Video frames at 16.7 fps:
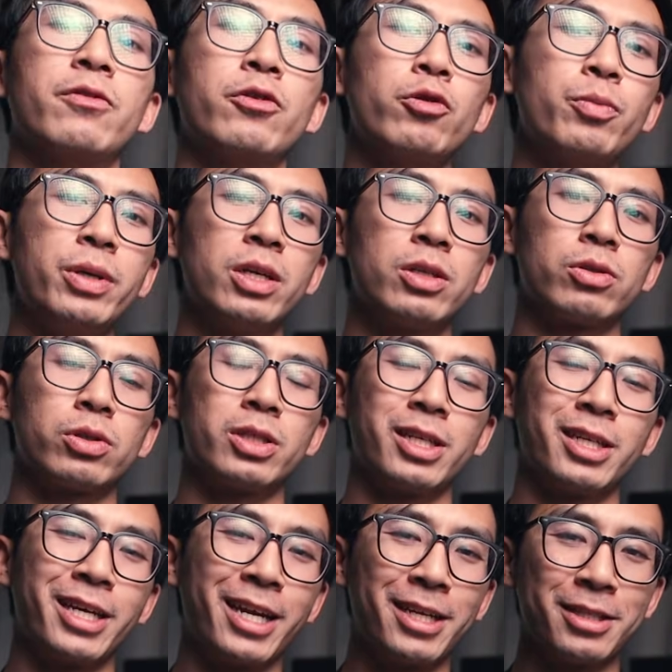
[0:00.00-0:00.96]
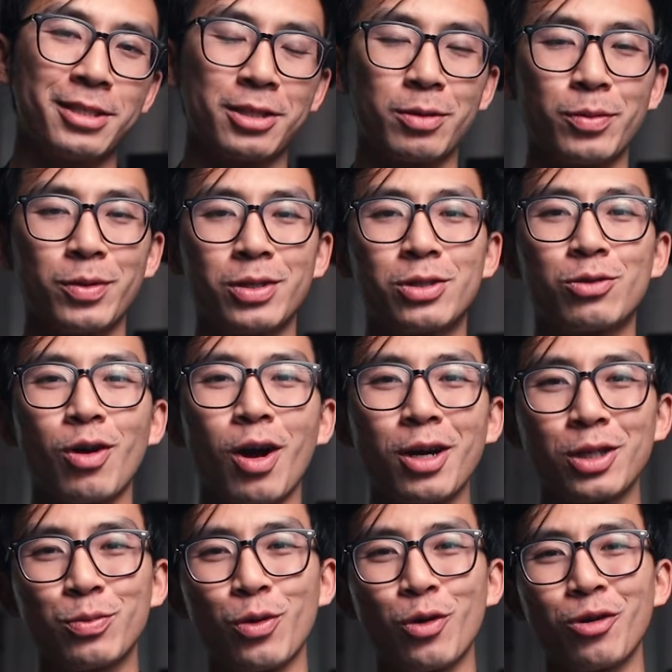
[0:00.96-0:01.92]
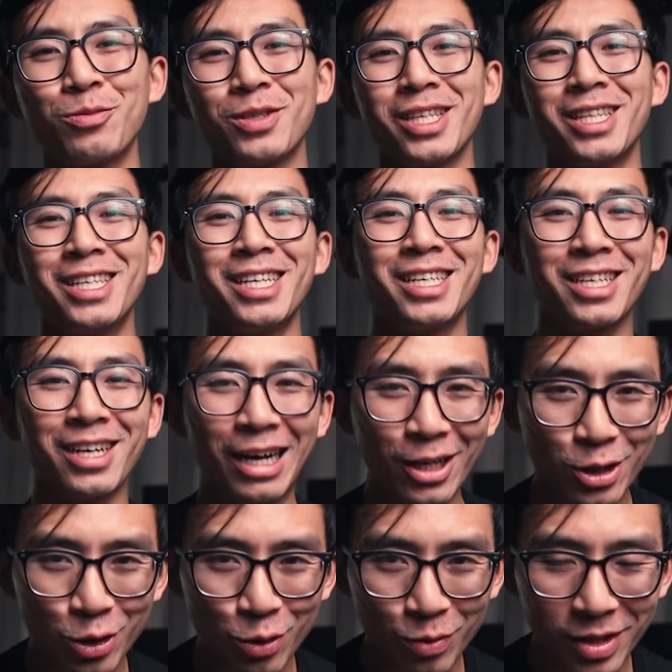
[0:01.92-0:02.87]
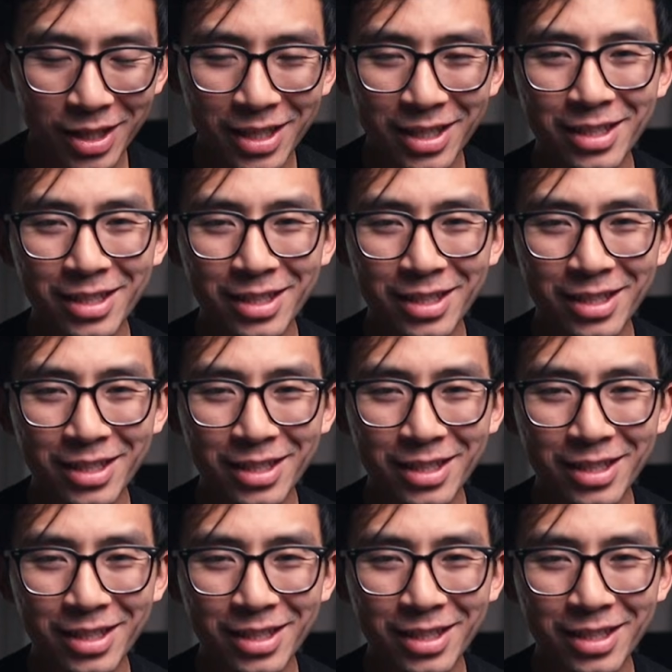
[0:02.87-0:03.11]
If you'd be interested in getting into some of the strongest programs in the country,